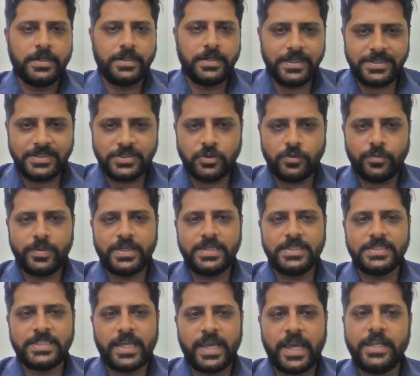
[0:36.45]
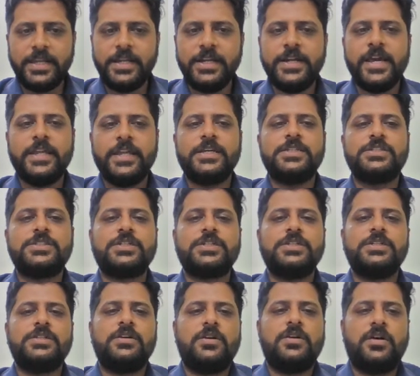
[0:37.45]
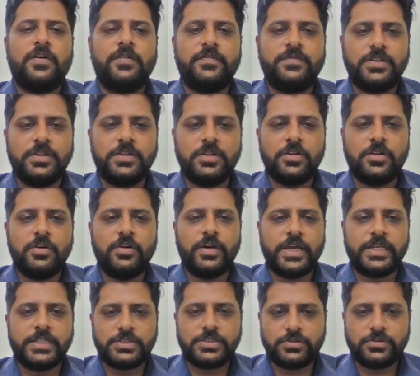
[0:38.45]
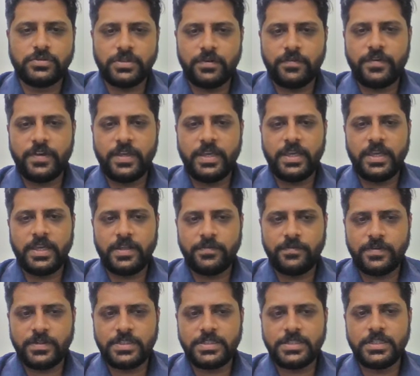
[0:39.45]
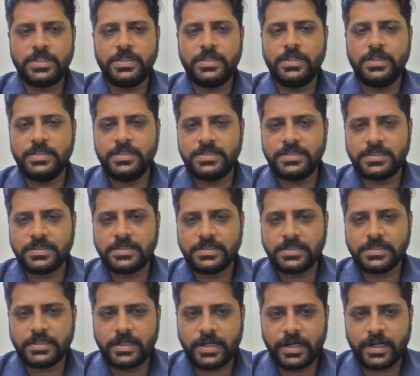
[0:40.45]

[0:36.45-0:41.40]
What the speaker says: disobeys any direction of the law as to the way in which he is